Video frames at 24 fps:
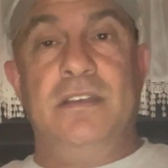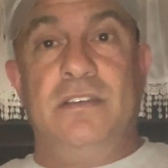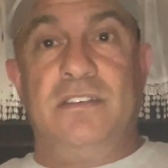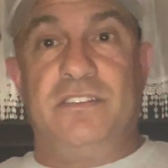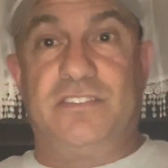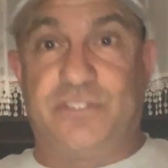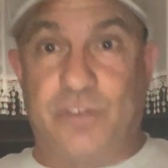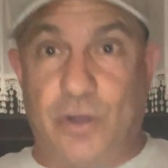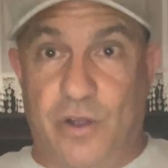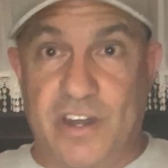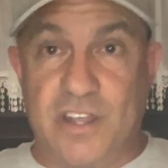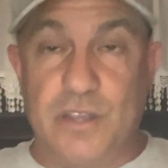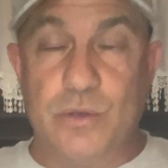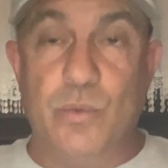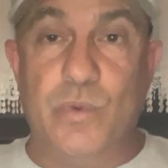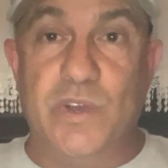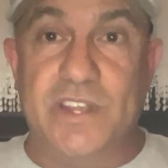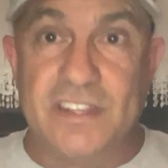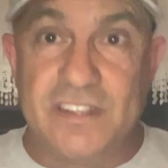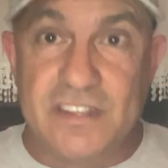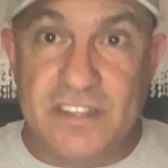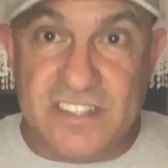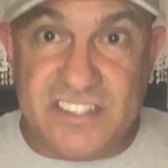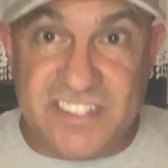Starting
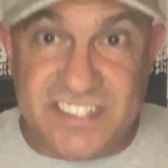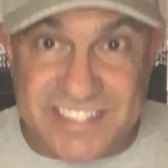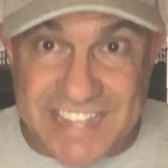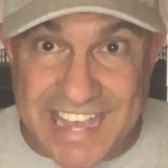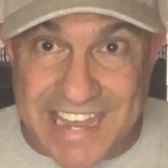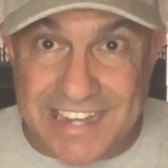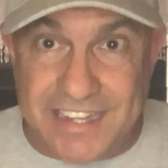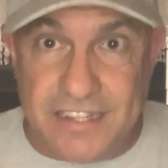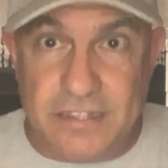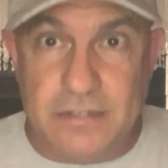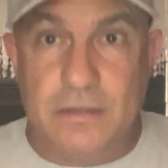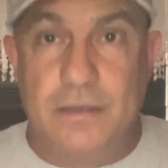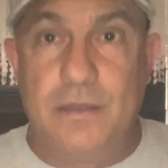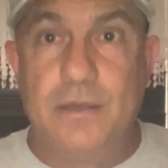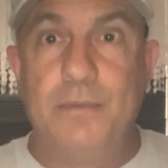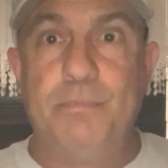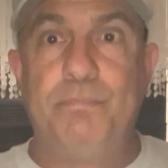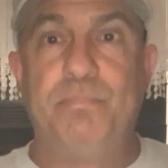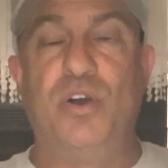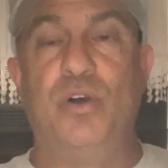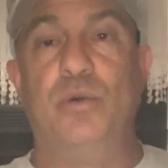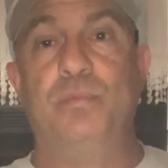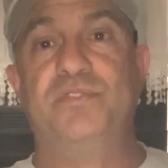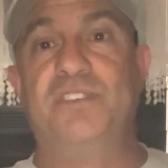with Saint
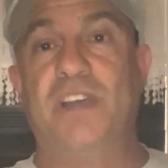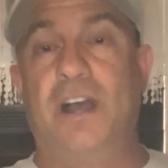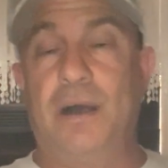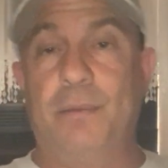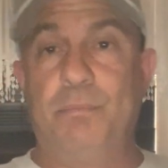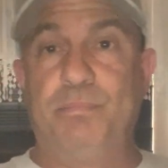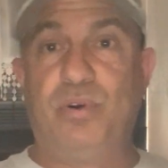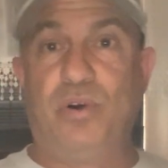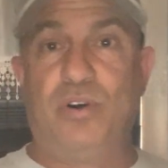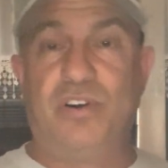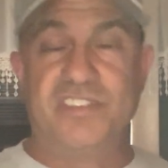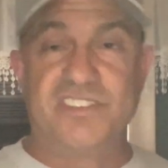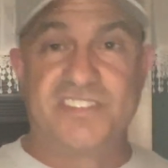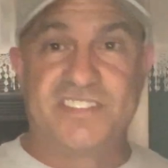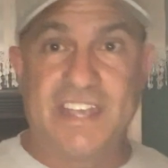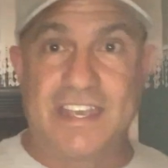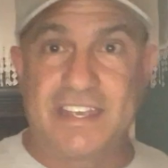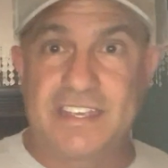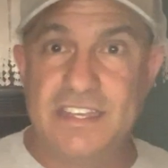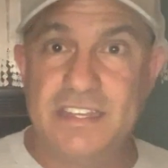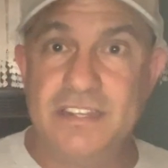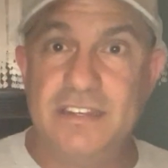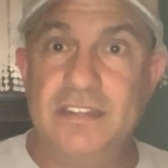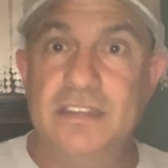Pope John Paul
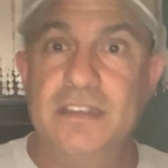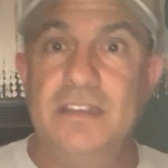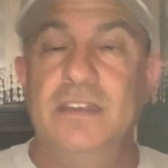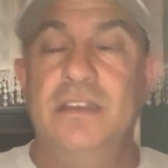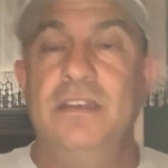II,